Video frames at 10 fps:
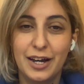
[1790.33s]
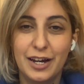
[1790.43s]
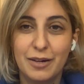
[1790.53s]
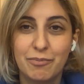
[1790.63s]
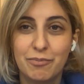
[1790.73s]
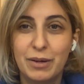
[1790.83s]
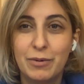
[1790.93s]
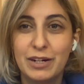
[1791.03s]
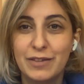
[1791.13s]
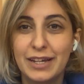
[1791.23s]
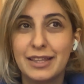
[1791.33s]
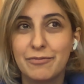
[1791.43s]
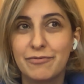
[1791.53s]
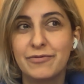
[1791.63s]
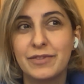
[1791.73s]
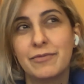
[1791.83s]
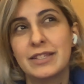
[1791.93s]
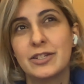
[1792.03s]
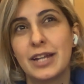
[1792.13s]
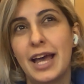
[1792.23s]
But what if like the
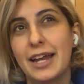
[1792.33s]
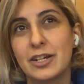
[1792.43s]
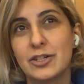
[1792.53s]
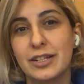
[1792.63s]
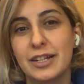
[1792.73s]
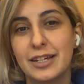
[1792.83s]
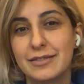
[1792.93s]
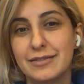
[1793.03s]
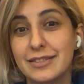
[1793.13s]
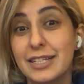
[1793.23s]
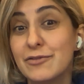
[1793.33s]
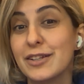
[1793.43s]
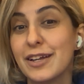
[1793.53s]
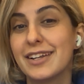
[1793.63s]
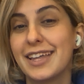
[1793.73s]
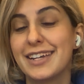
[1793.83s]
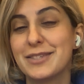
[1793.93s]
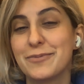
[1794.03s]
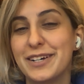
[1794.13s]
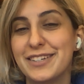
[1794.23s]
physician had actually like lived a lot of that
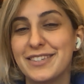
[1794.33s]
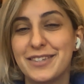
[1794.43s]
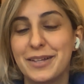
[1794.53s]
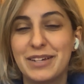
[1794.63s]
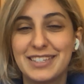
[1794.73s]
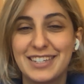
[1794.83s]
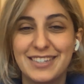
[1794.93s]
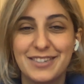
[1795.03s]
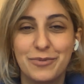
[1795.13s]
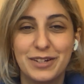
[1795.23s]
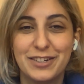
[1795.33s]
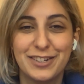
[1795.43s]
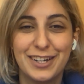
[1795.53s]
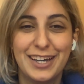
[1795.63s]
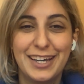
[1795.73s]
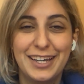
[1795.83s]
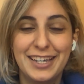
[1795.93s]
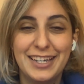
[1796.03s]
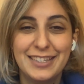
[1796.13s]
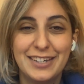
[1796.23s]
as well? So that makes it so much
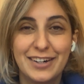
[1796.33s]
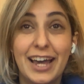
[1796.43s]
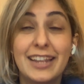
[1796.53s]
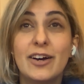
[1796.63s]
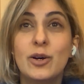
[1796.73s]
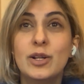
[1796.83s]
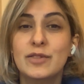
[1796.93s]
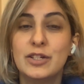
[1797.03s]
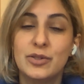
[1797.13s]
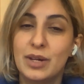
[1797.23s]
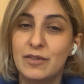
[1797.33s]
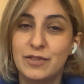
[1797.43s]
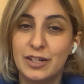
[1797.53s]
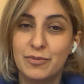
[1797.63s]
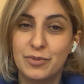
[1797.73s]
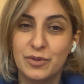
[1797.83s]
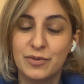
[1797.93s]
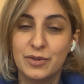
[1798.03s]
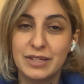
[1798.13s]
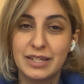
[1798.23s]
easier. And all of these new FDA
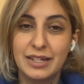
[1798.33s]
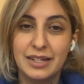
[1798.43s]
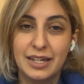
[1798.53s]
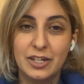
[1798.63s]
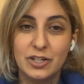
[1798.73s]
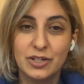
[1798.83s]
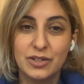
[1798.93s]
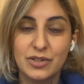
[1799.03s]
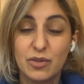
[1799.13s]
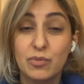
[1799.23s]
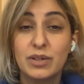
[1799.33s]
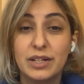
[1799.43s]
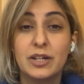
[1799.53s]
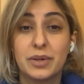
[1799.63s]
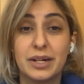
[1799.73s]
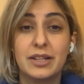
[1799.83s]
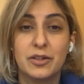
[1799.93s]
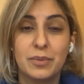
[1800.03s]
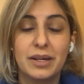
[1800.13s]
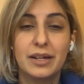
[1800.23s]
approvals and indications are really great.
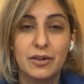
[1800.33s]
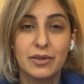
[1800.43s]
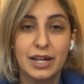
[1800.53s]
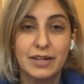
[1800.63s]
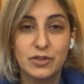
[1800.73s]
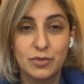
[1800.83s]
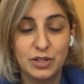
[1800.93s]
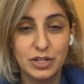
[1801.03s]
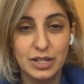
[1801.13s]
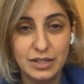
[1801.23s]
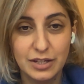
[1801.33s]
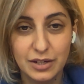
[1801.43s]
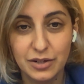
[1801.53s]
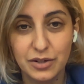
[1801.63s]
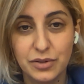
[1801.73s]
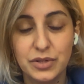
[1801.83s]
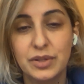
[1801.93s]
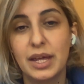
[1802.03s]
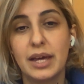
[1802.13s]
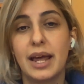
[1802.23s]
They're making our lives so much easier
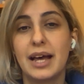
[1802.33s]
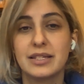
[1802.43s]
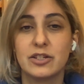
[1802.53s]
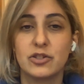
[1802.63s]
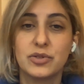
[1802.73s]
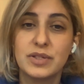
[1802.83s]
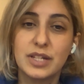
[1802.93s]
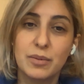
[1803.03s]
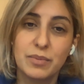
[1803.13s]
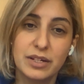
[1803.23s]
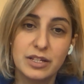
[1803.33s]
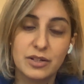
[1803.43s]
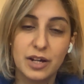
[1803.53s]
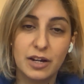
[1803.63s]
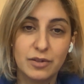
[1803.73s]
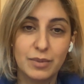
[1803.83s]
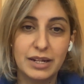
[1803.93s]
to then ask insurance companies to cover